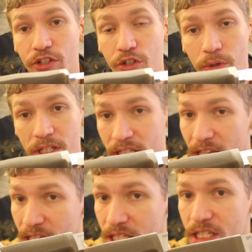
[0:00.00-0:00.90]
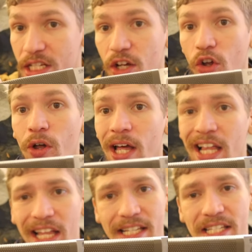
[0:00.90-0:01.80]
So this is still,
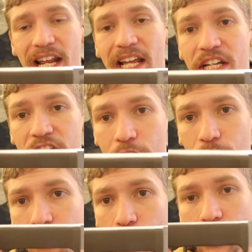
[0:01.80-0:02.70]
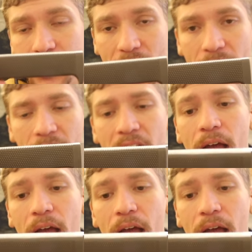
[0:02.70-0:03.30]
like I said, a near full tang,